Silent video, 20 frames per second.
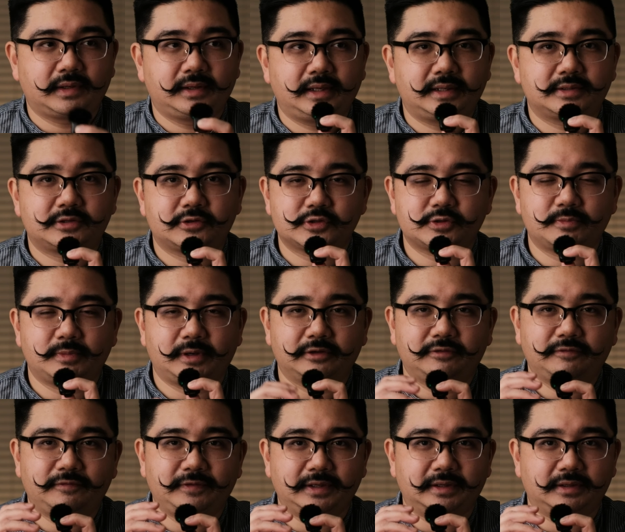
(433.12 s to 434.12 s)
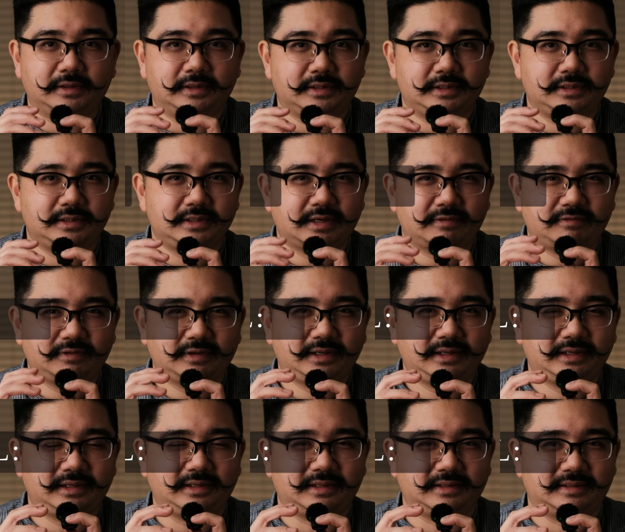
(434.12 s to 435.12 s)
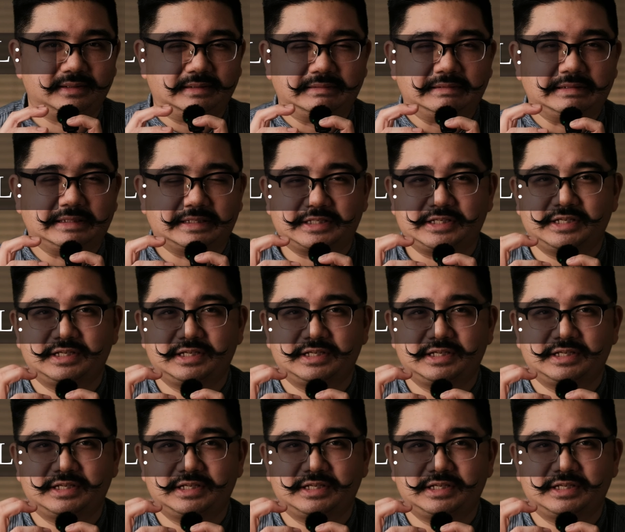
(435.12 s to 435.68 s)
In terms of mouthfeel, it's